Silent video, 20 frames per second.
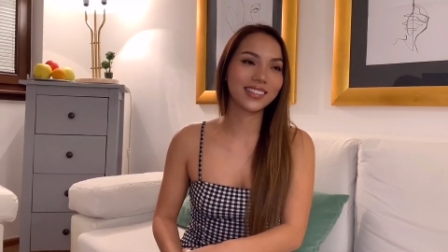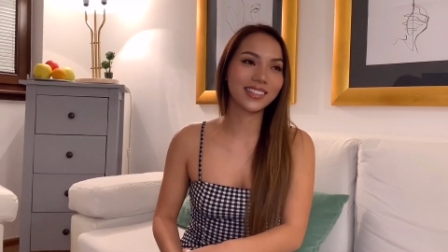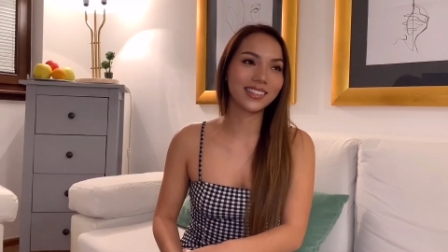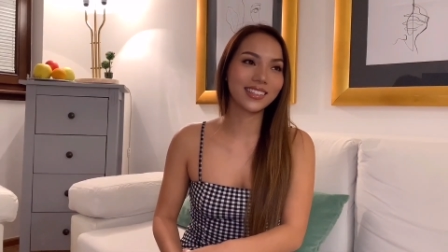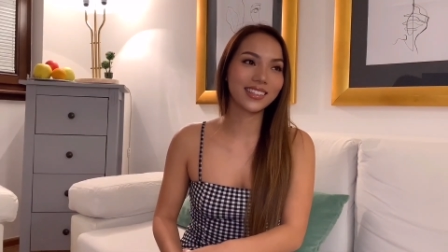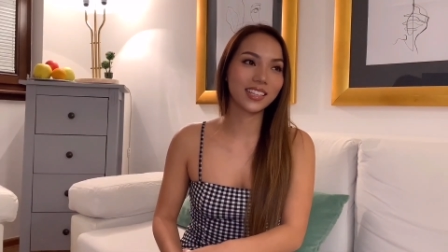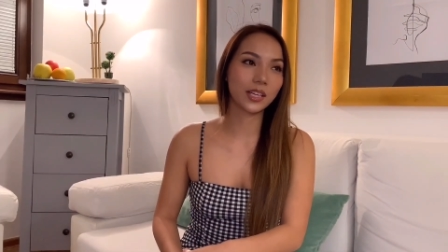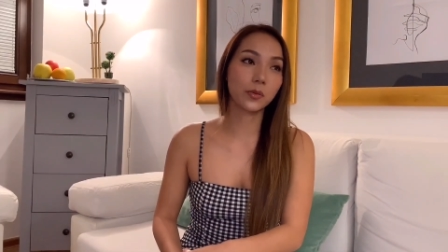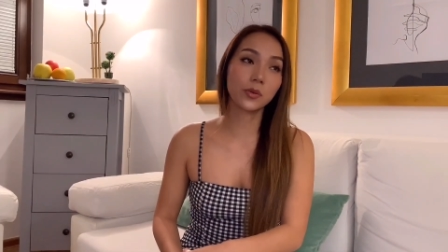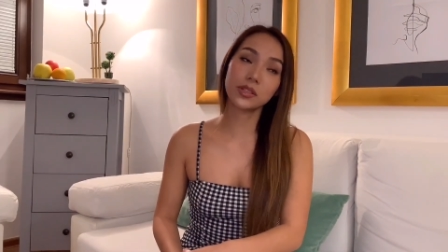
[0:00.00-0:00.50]

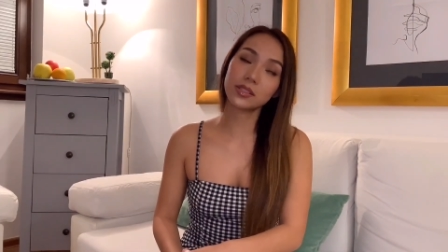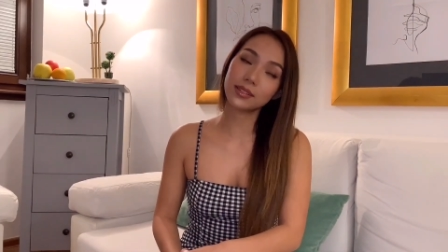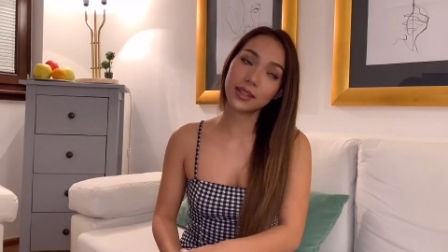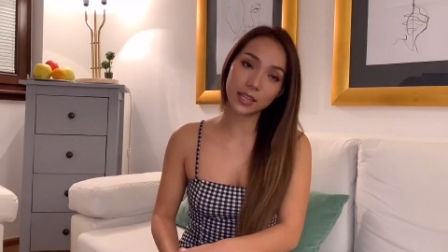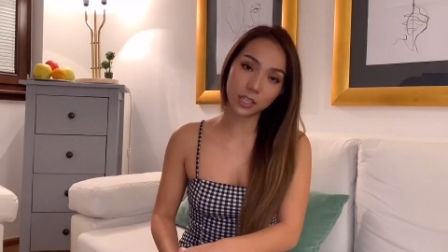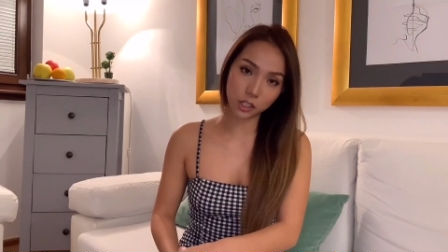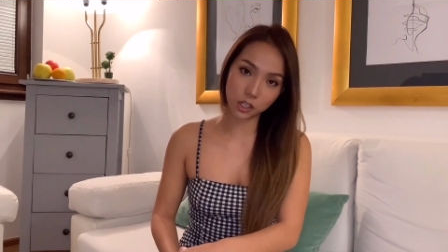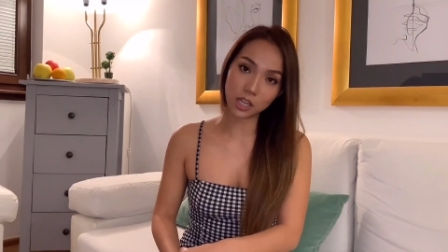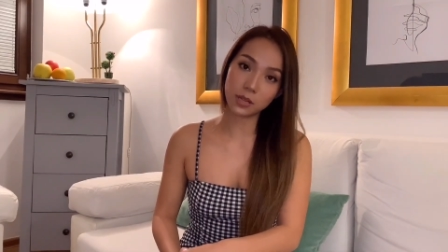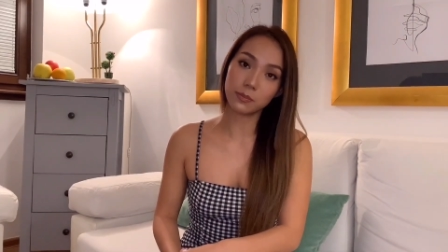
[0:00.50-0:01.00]
uh, it was
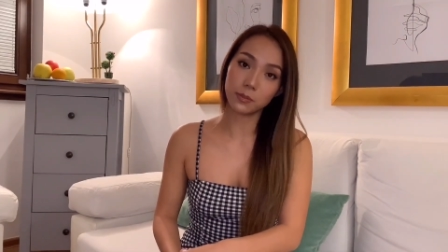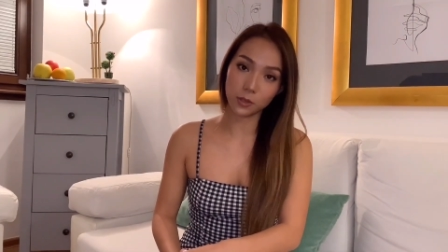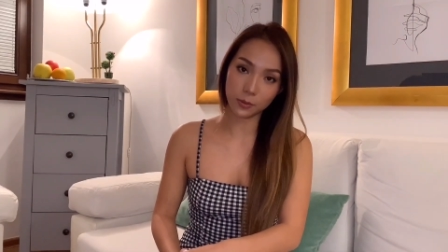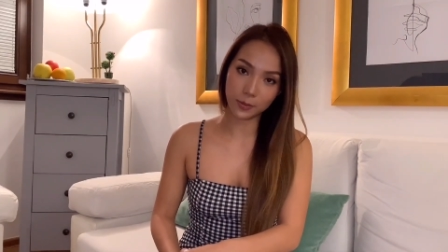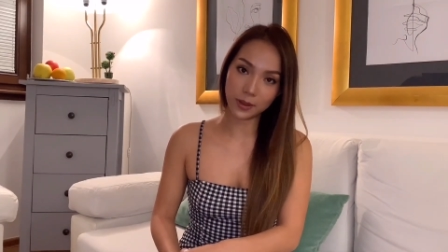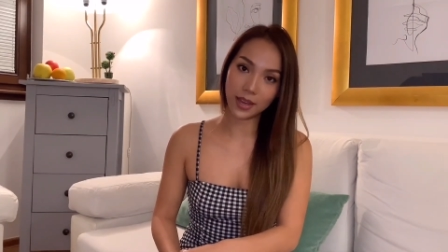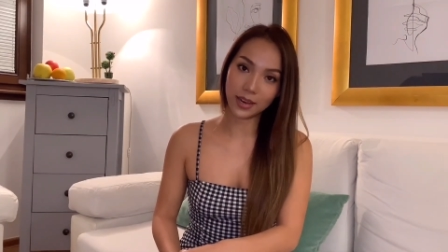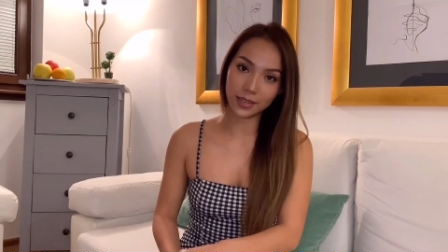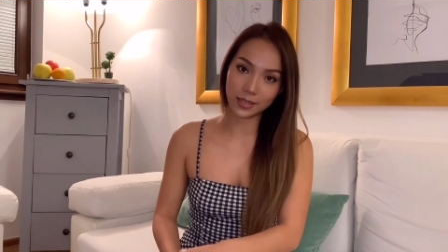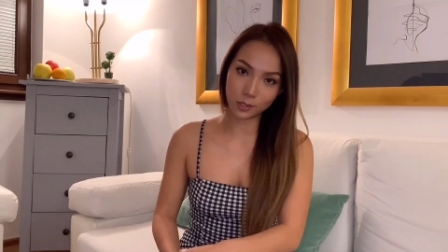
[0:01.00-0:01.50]
not cheap to
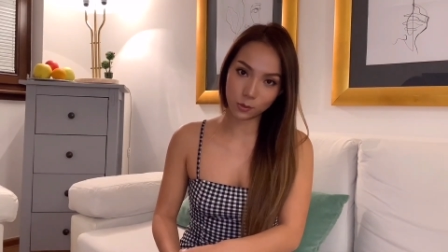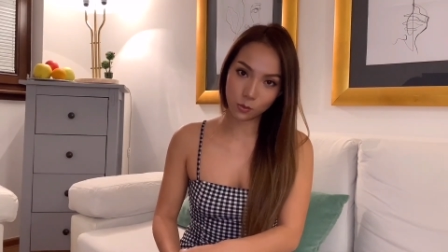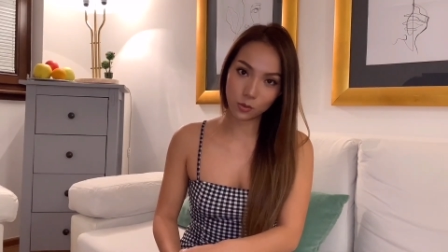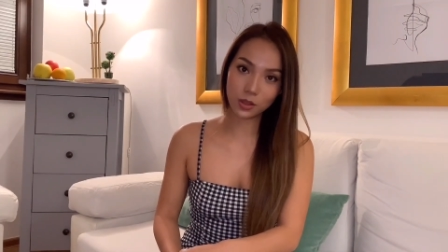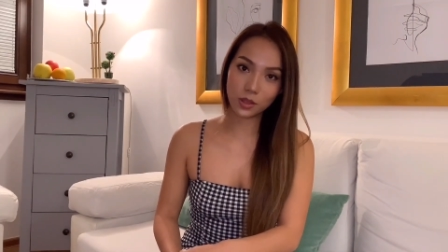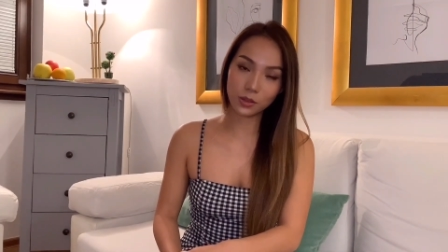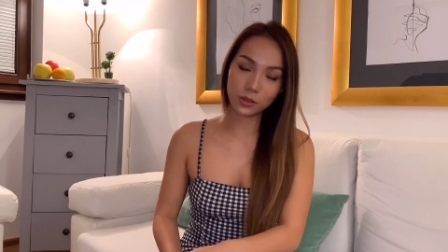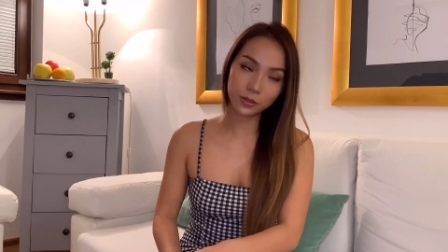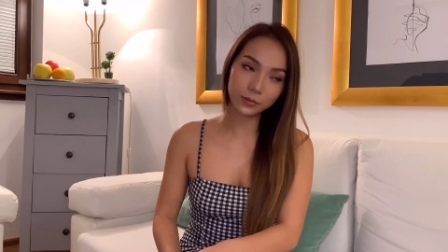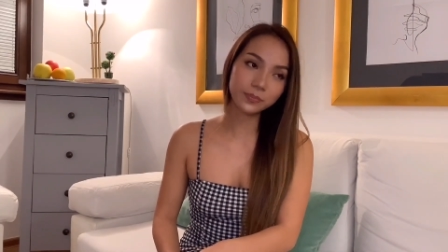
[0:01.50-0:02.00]
be honest
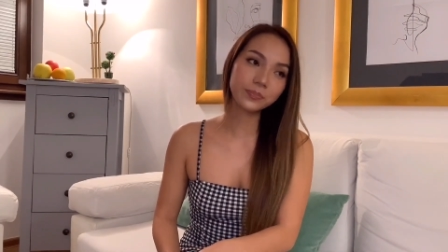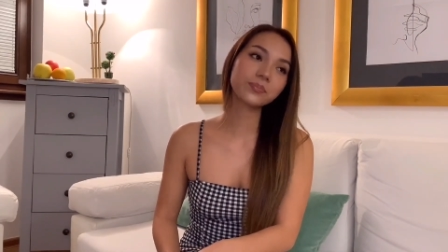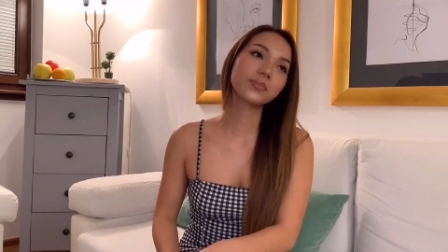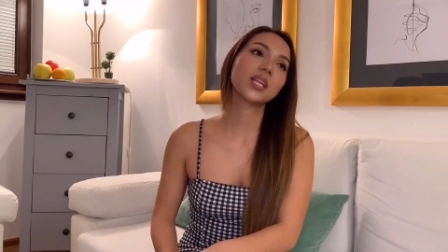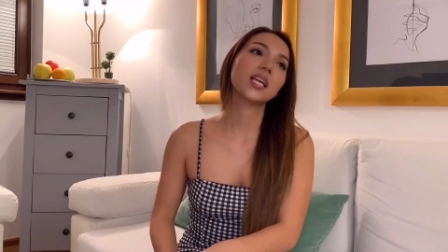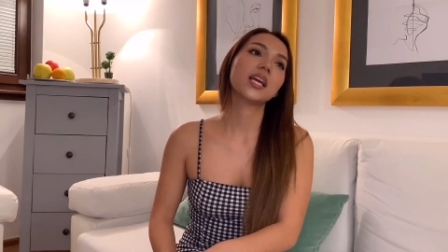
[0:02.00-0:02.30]
with you,